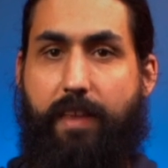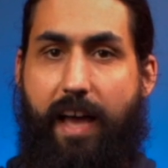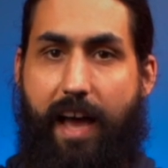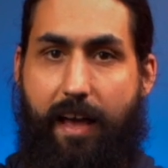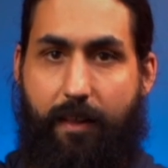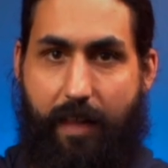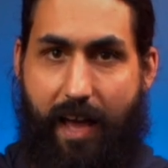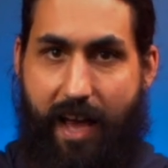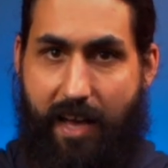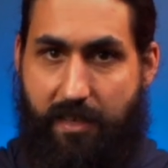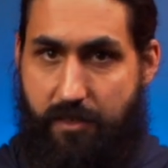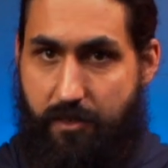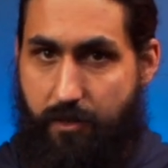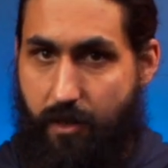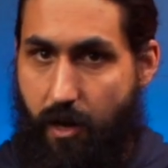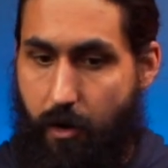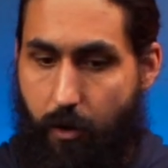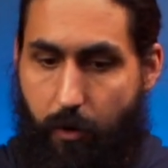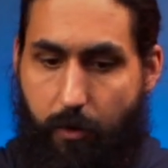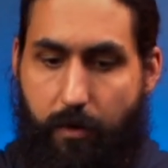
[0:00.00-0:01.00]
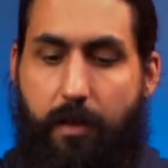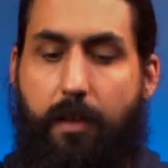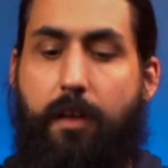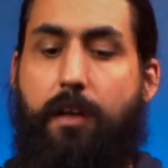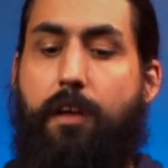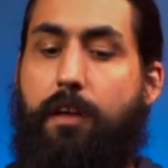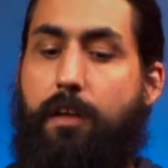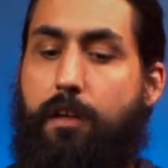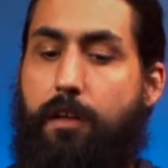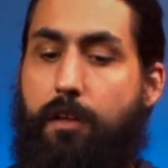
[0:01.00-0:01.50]
that last note
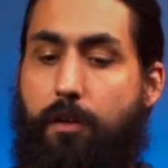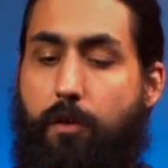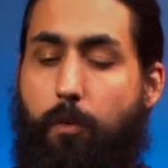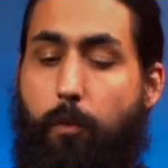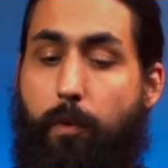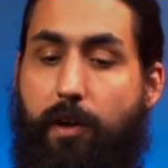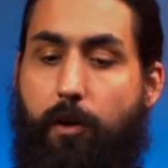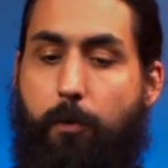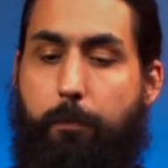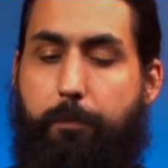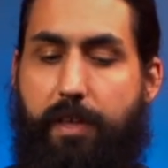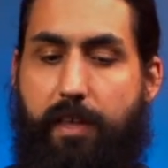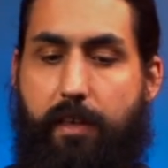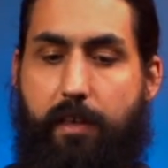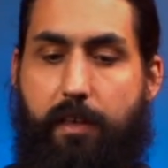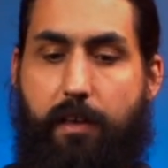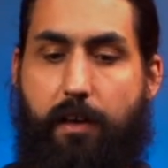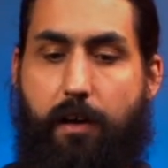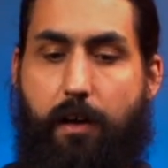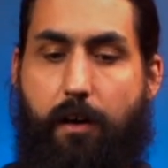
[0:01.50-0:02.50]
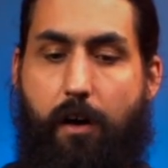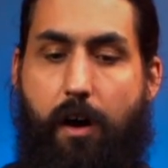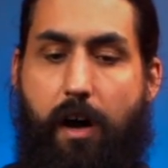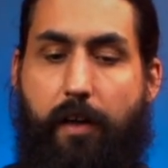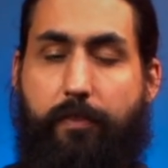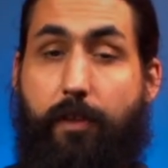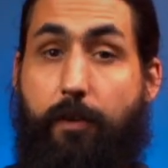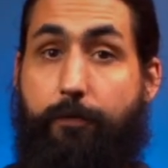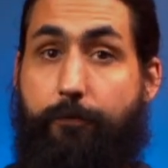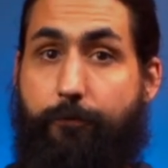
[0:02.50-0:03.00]
will be
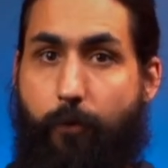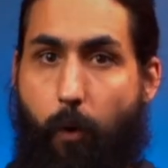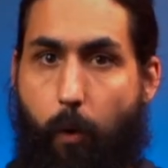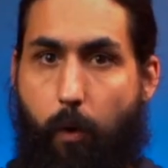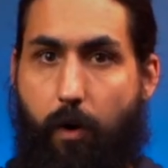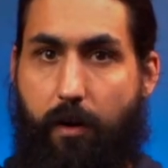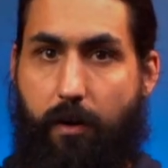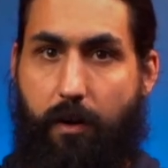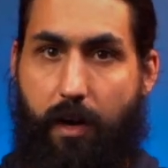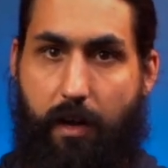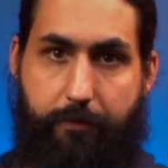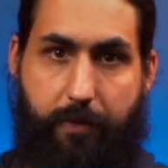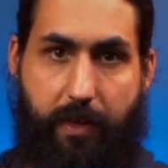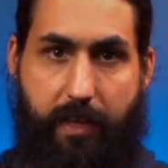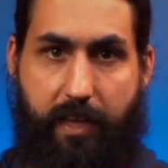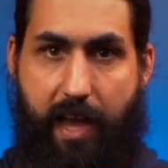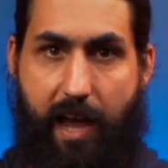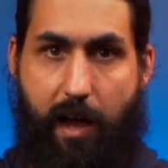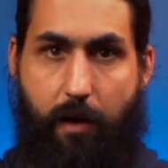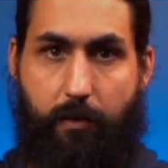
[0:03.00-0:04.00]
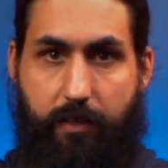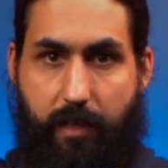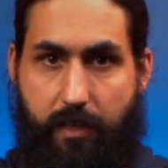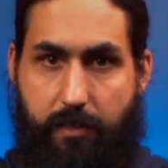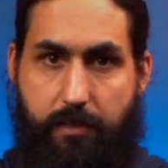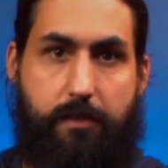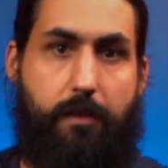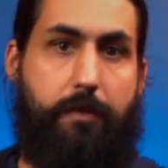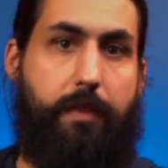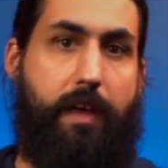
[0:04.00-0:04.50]
on the 4 of the count. And
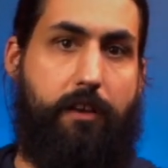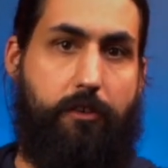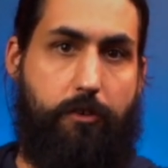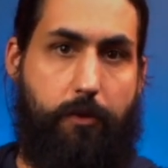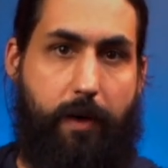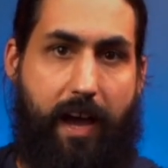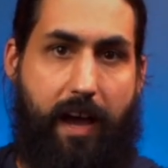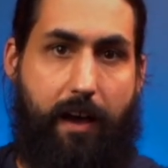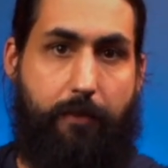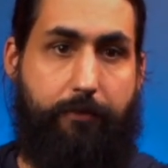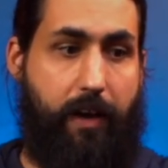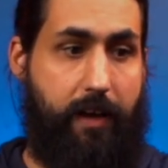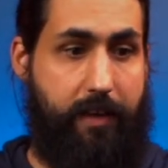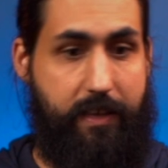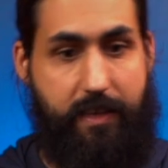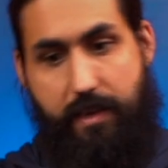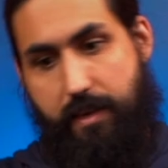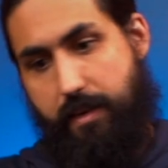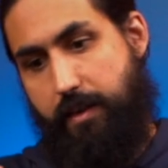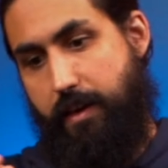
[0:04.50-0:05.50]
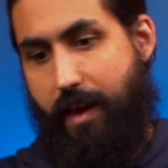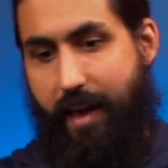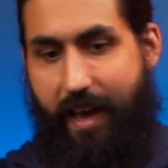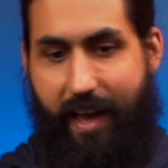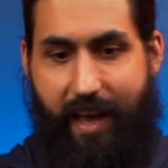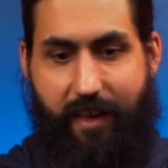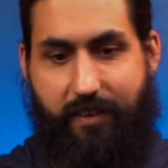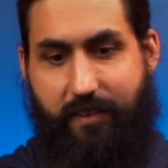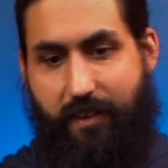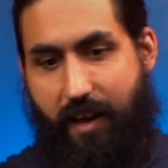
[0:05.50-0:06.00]
so then you have a E
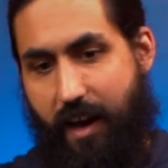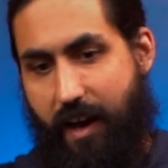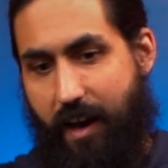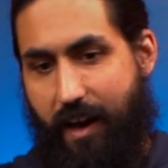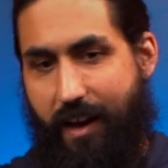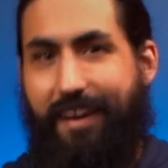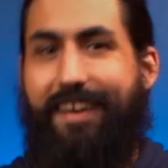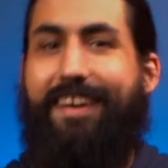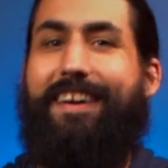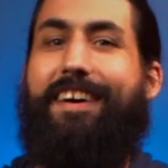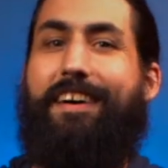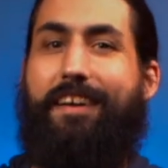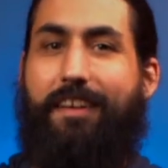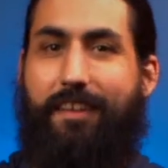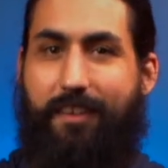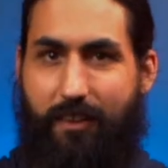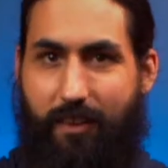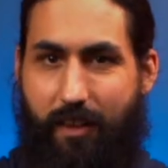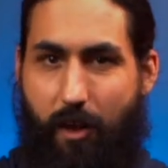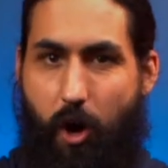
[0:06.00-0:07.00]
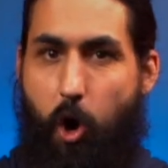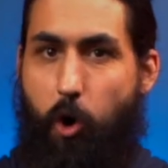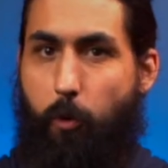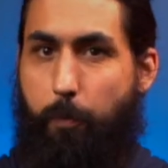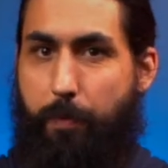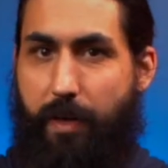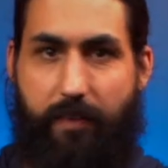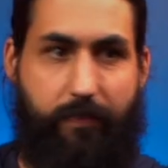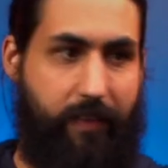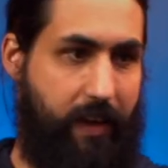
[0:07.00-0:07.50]
and a
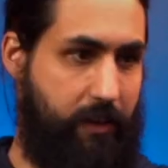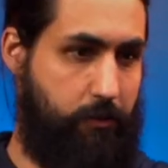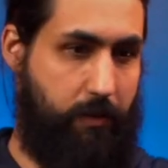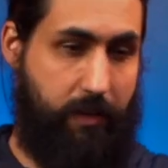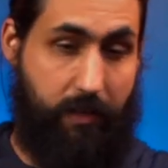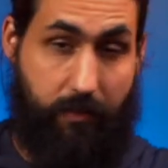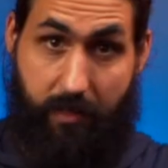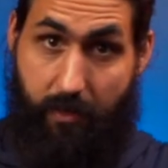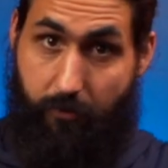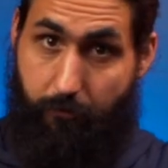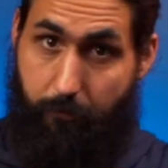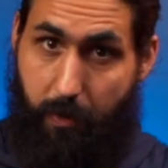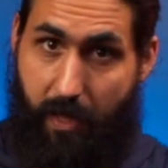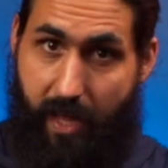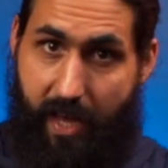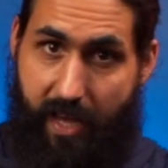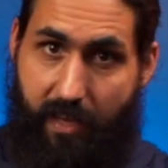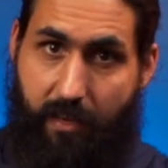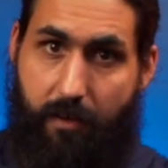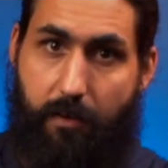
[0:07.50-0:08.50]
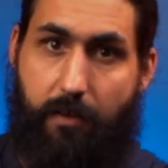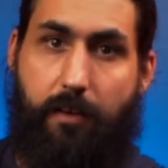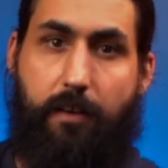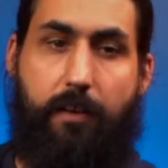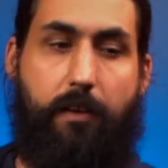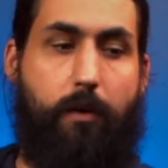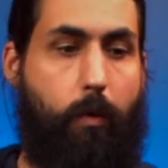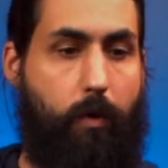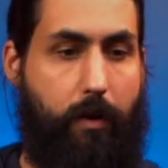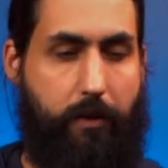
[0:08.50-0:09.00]
open that you can leave blank,
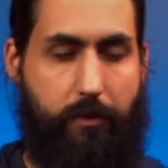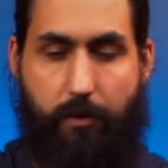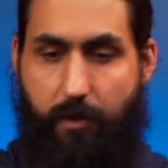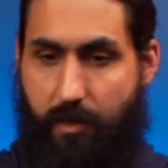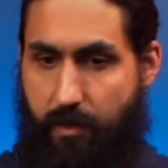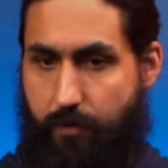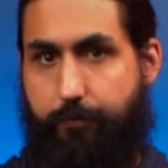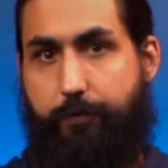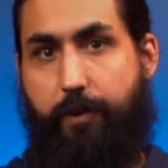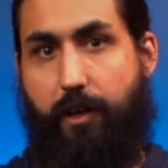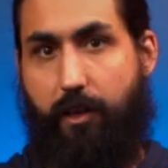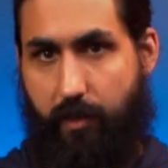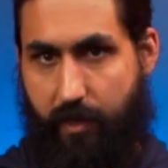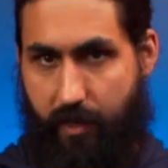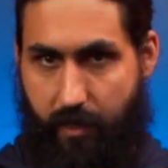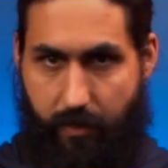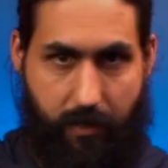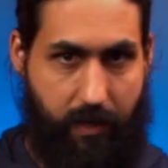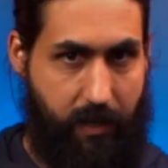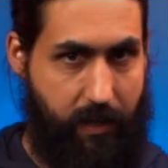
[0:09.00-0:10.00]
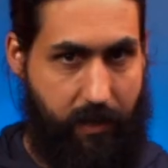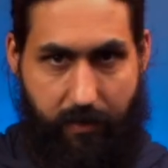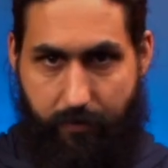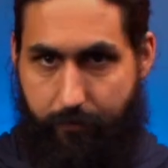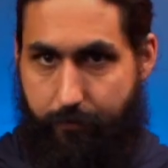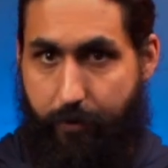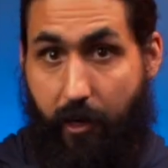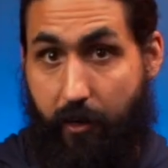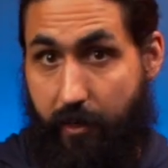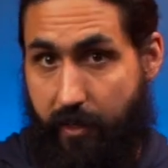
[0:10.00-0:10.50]
or you can fill in
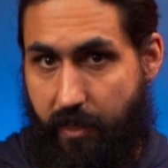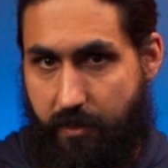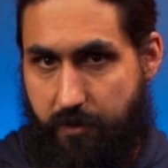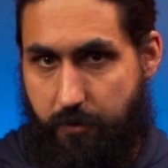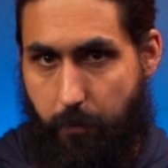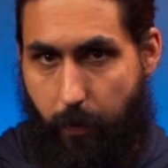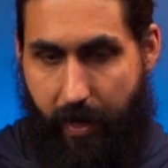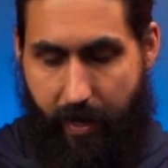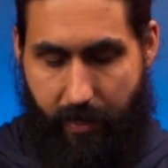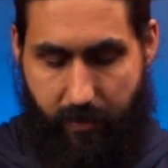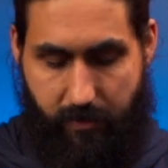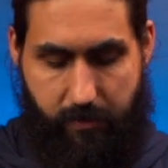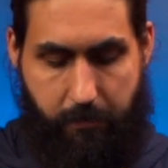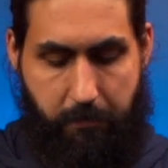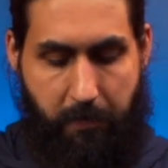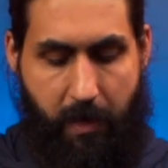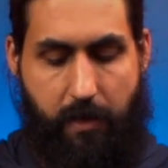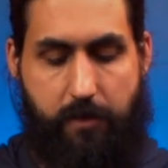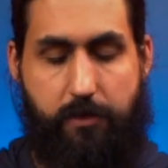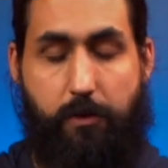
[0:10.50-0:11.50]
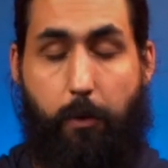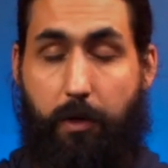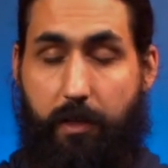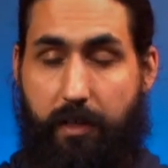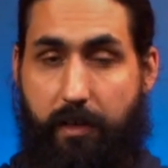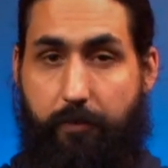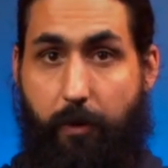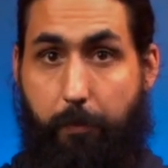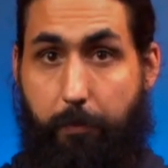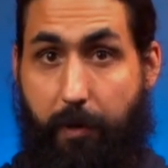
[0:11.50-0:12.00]
various ways. So we'll
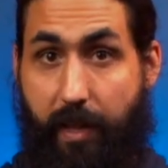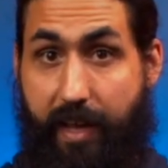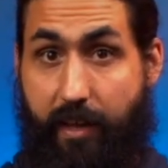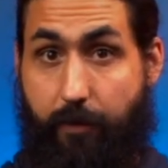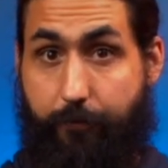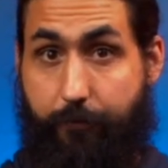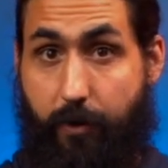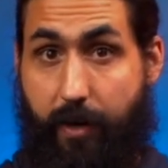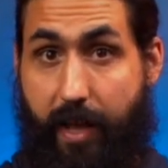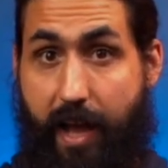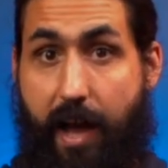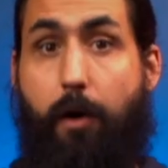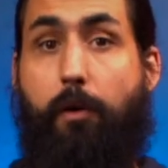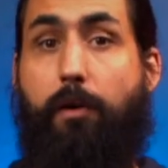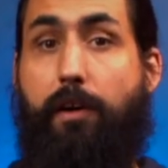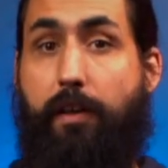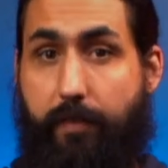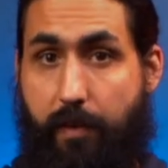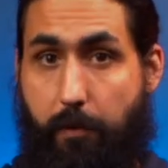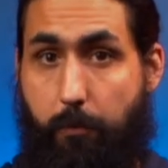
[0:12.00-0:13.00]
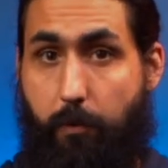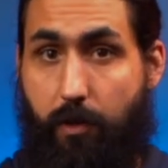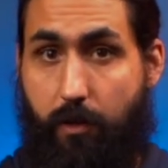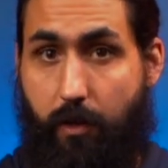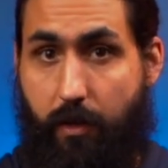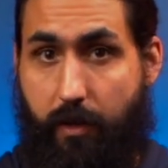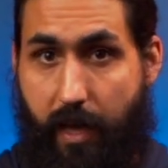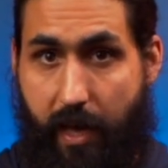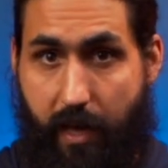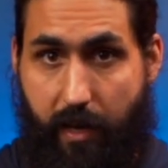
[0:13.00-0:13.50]
leave it blank for now, and then we'll
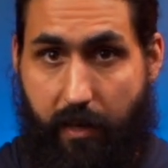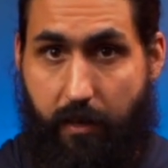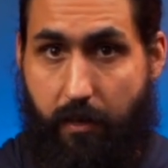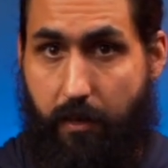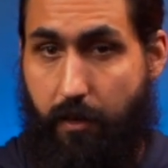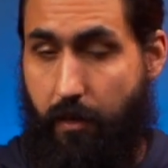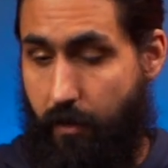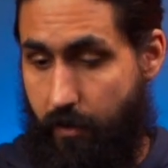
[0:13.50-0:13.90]
look at it,